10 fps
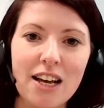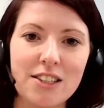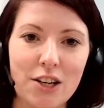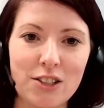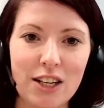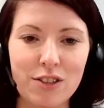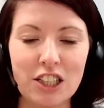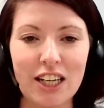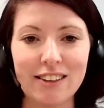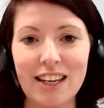So definitely
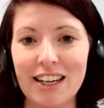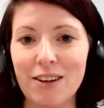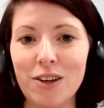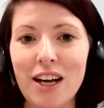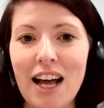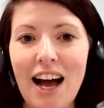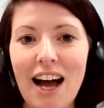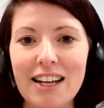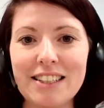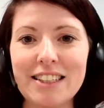check that out.
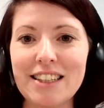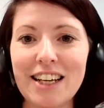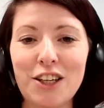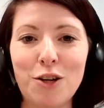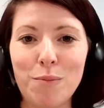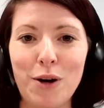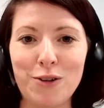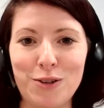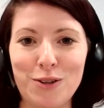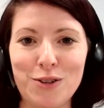And thank you
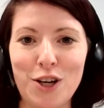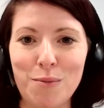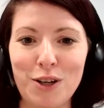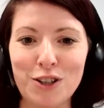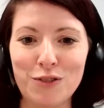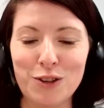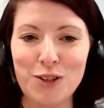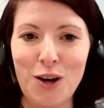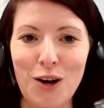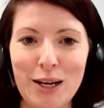both so much for your
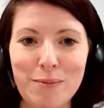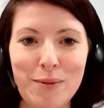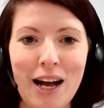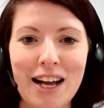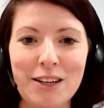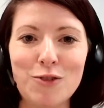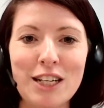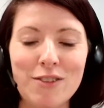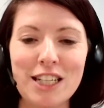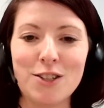time, and
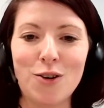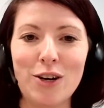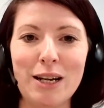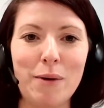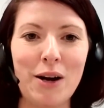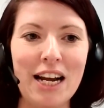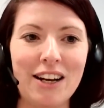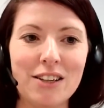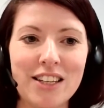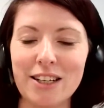really, really sorry about any
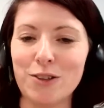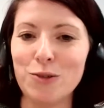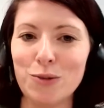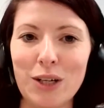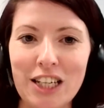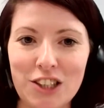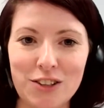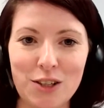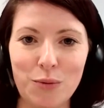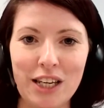kind of technical
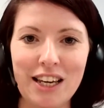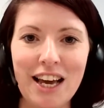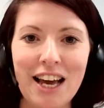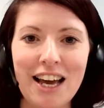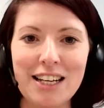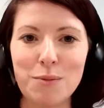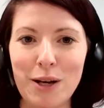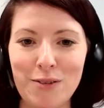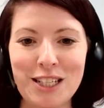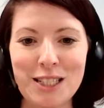issues that we
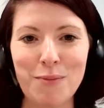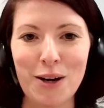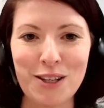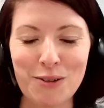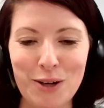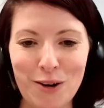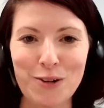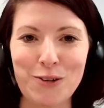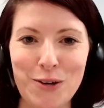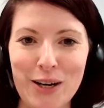experienced, but I think we
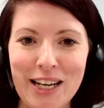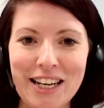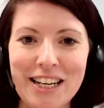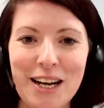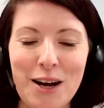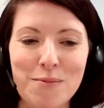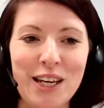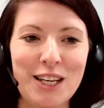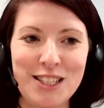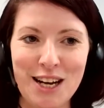got through it. And
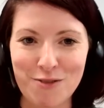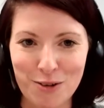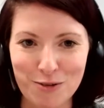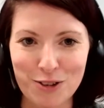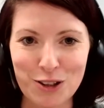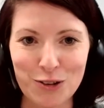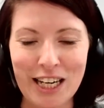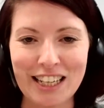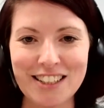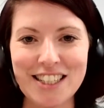thank you to everyone for
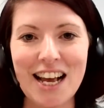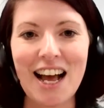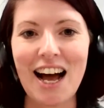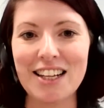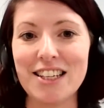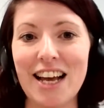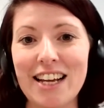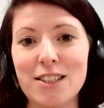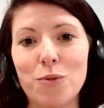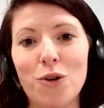joining us, and to
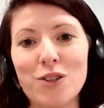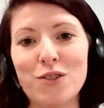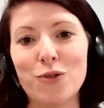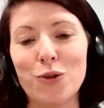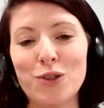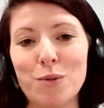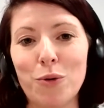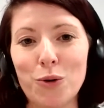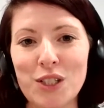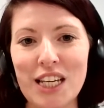Haines Watts for
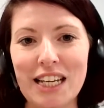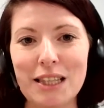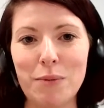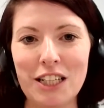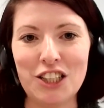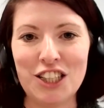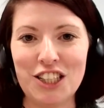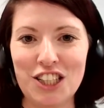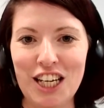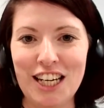supporting the pitch
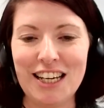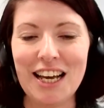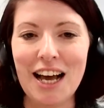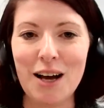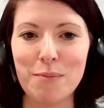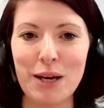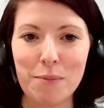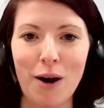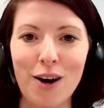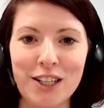this year and being a
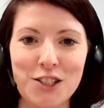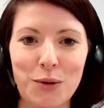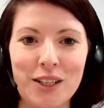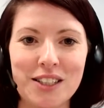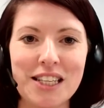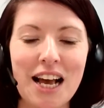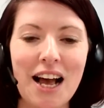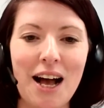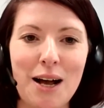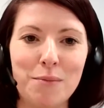partner to us,
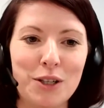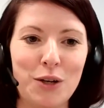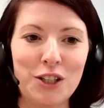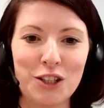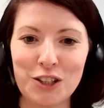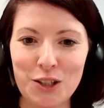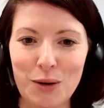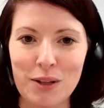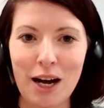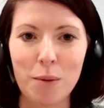because we couldn't do
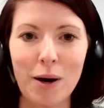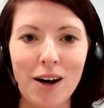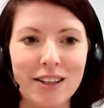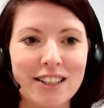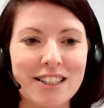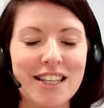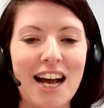it without our partners.